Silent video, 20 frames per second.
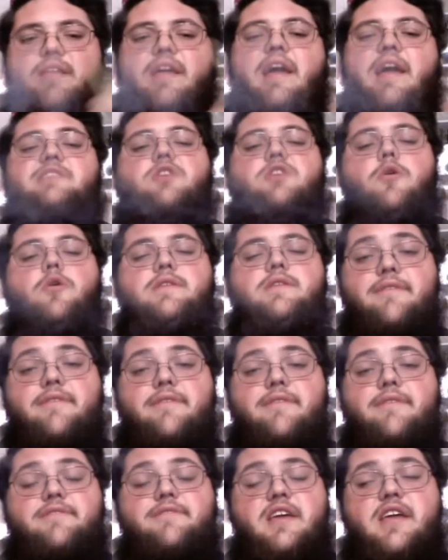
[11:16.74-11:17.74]
As always, I
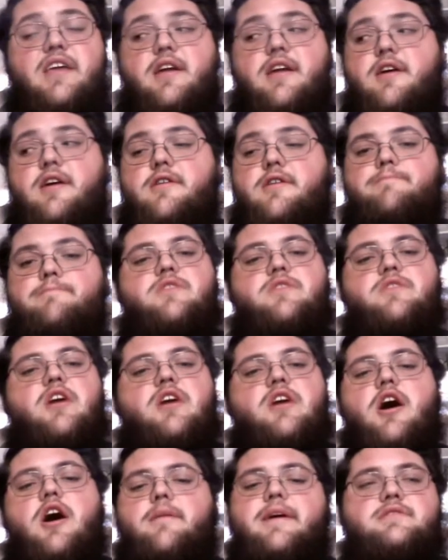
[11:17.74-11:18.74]
love to hear
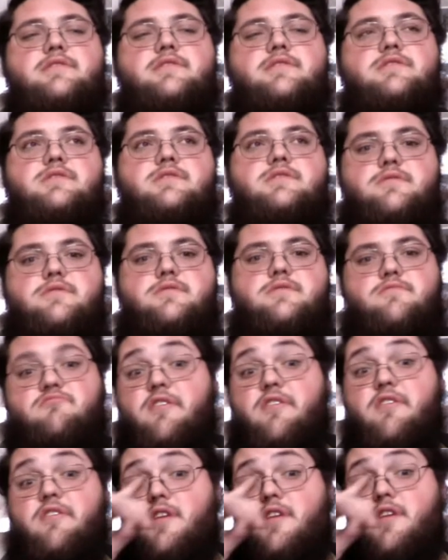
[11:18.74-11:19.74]
comments,
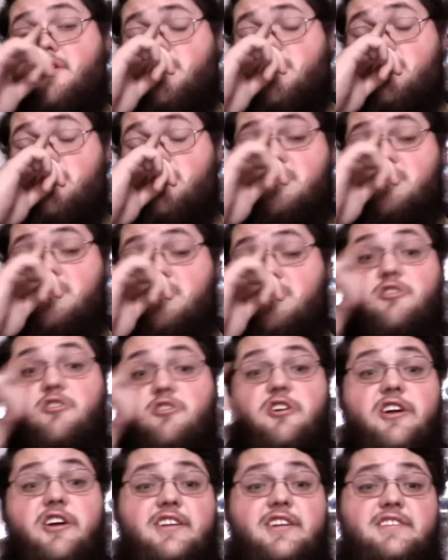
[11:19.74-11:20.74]
reviews,
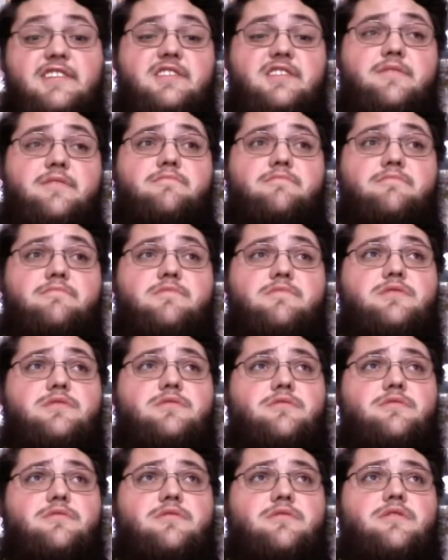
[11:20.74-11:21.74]
criticisms,
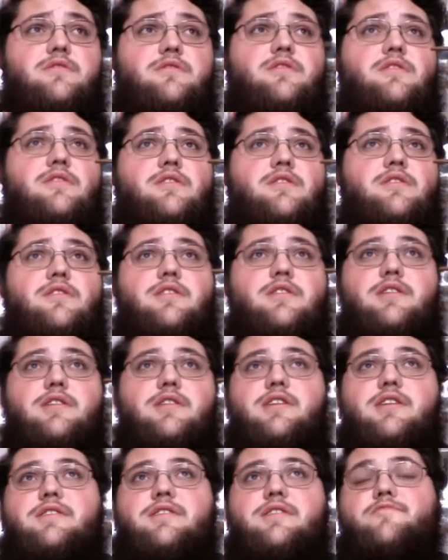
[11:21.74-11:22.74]

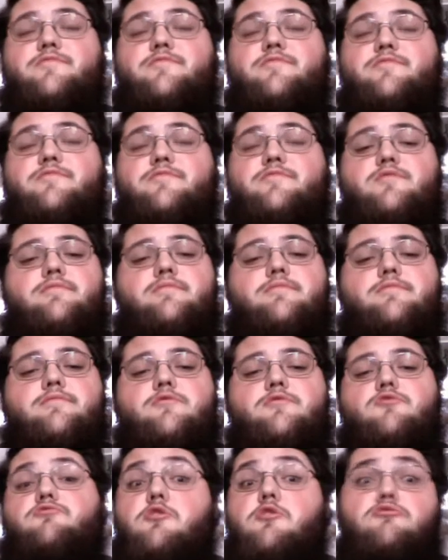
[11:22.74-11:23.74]
uh,
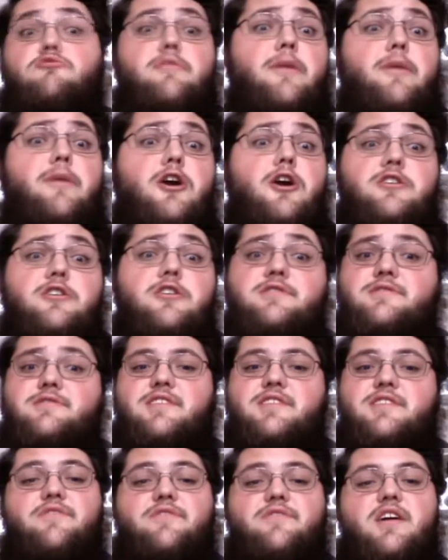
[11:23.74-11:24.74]
rude
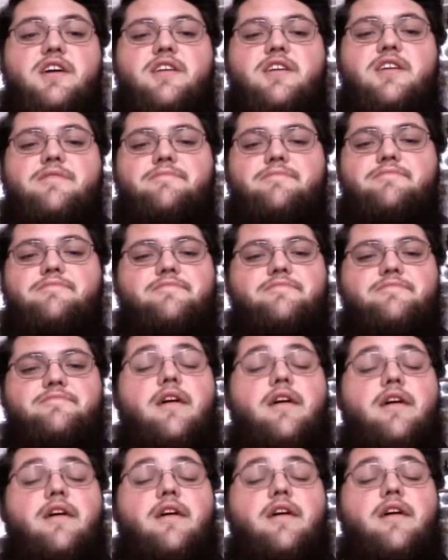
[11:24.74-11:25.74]
remarks if they're
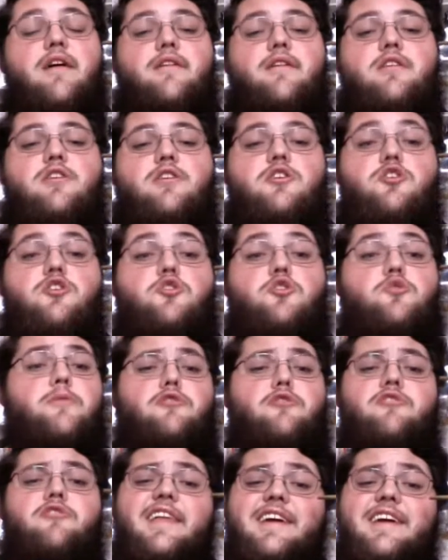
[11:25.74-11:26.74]
humor
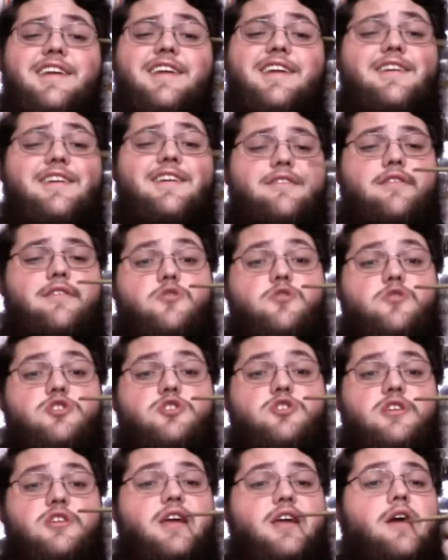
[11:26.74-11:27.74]
related,
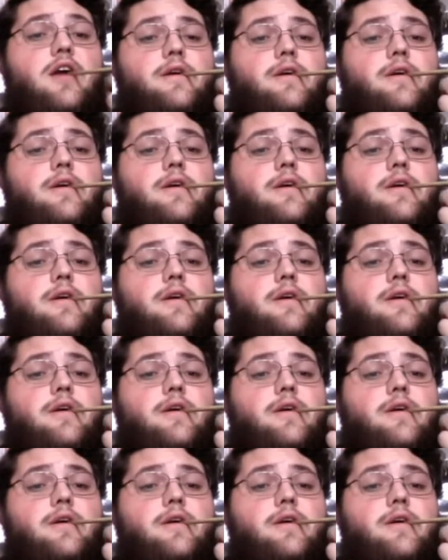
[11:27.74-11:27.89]
usually.